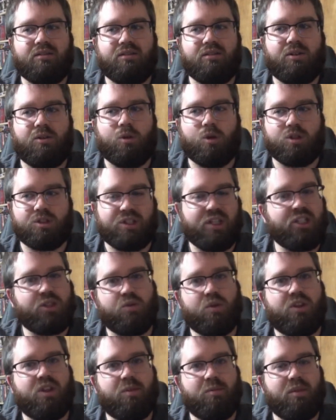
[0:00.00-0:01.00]
Christine's
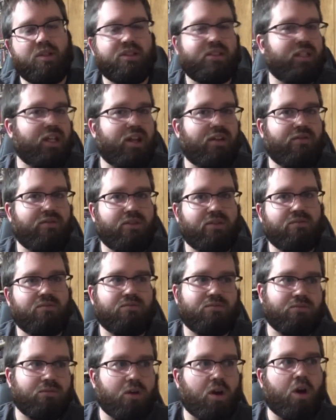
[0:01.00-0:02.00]
with him instead of in
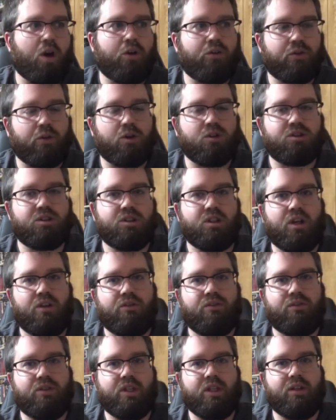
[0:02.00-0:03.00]
our version
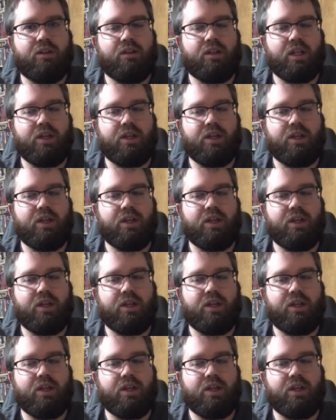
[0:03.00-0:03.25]
of the